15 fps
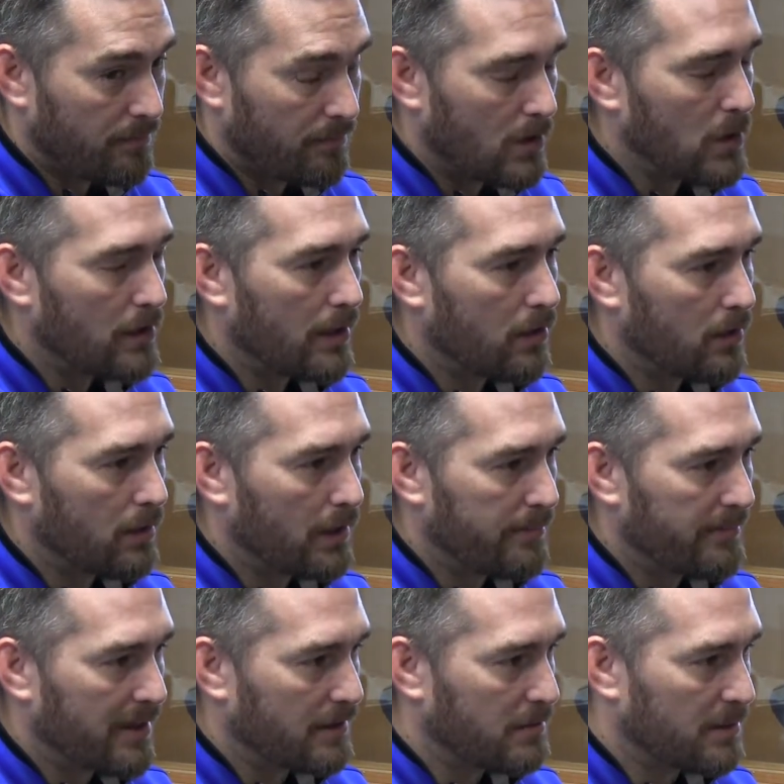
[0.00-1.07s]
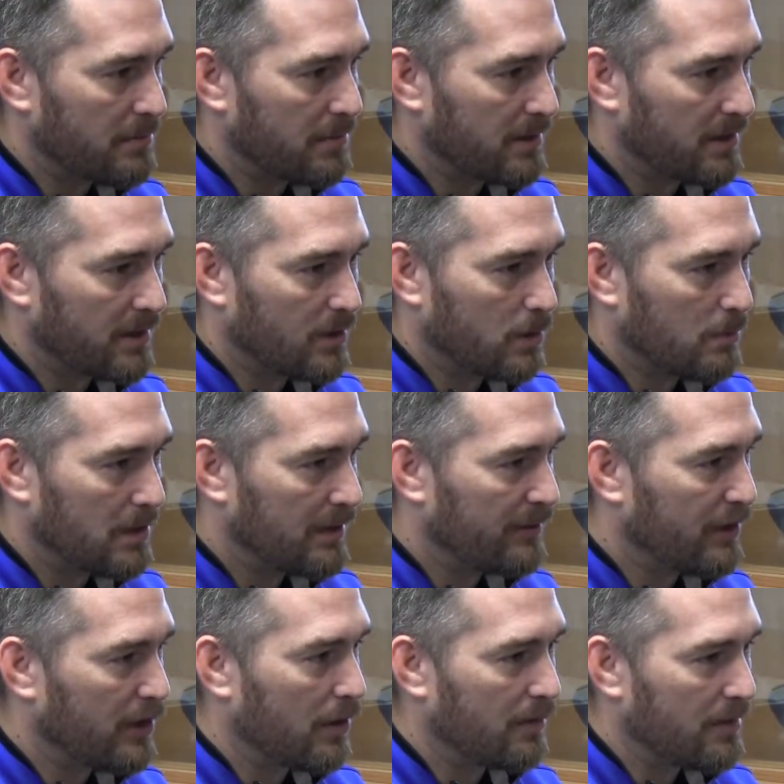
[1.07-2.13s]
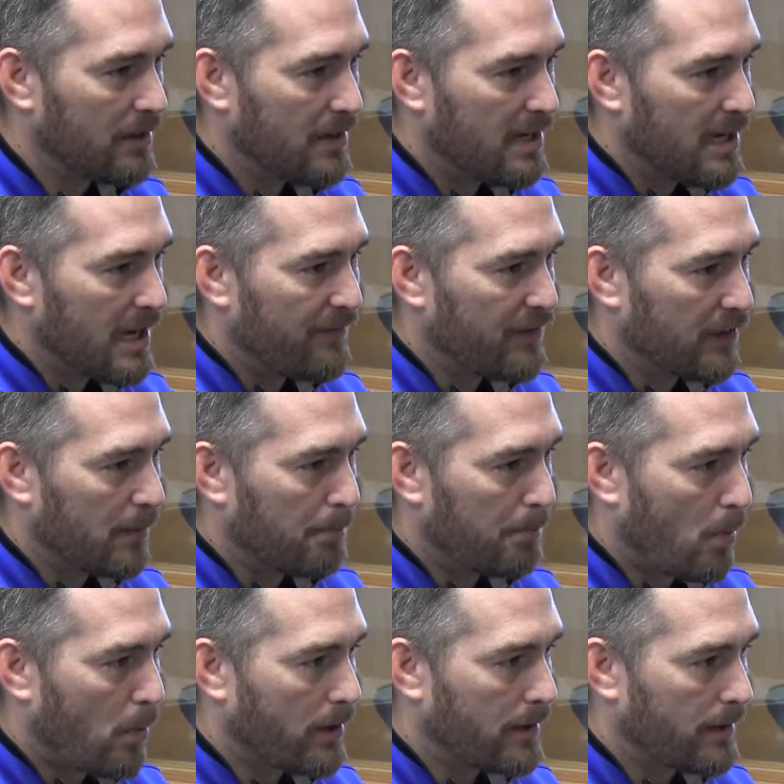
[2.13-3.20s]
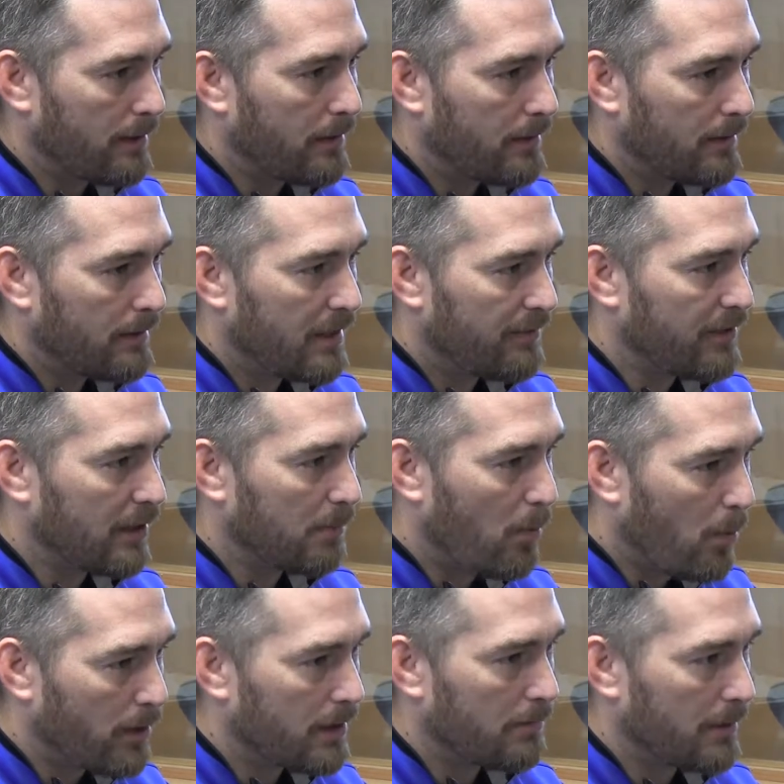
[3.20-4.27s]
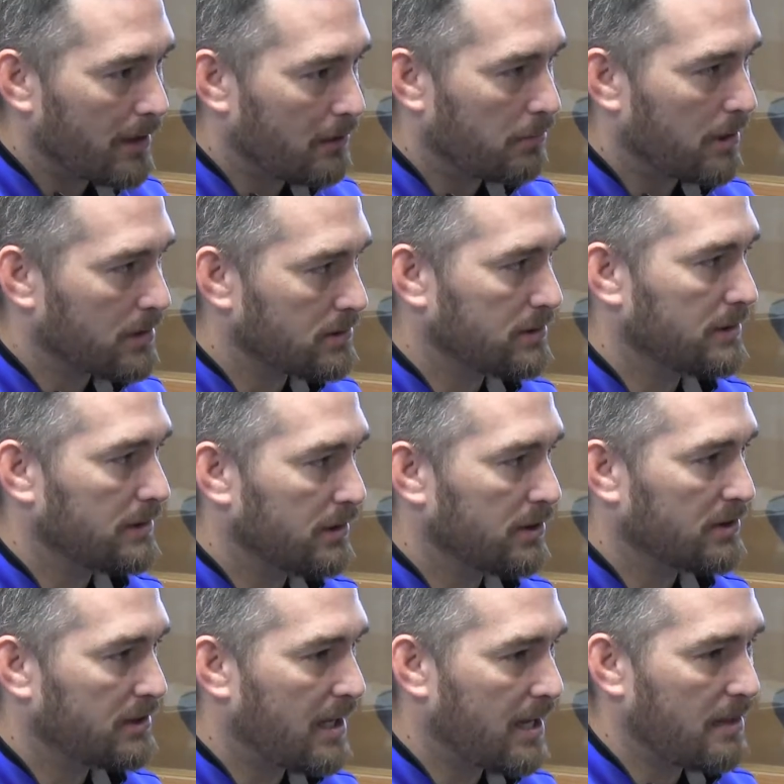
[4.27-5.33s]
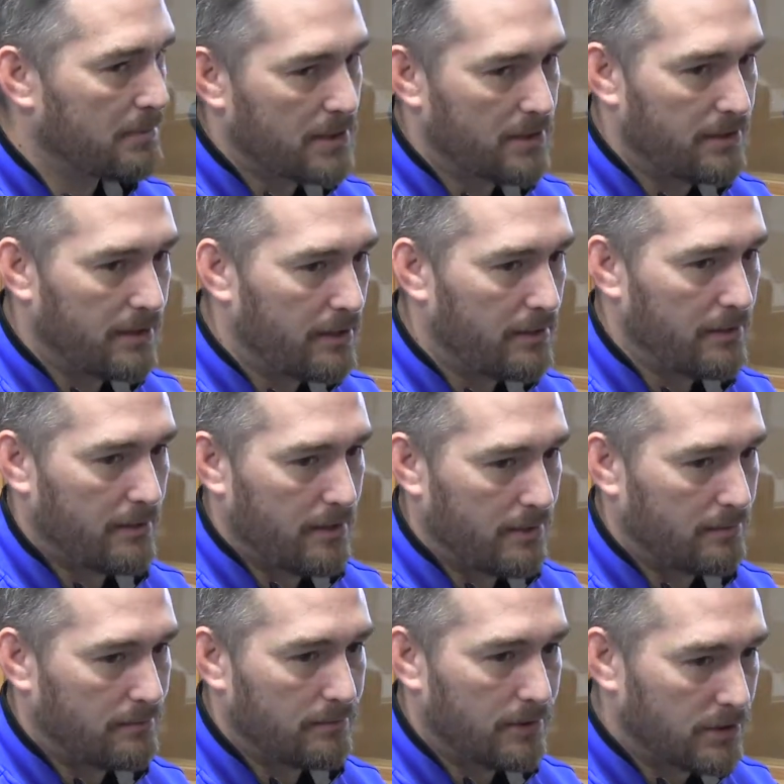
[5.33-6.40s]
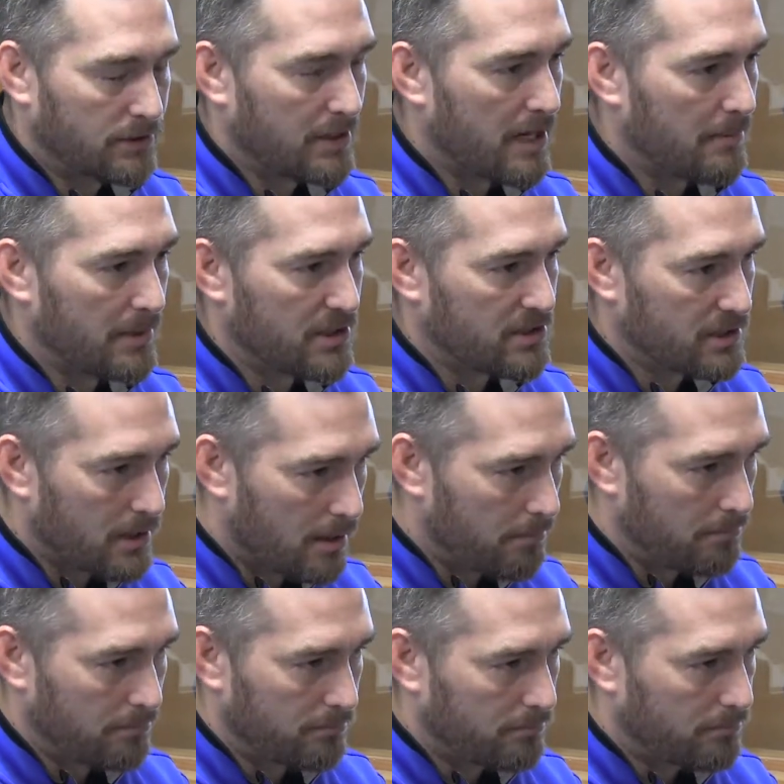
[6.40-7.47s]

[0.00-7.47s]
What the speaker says: no, they all claim not to be political. But if you're appointed by the president, there's got to be some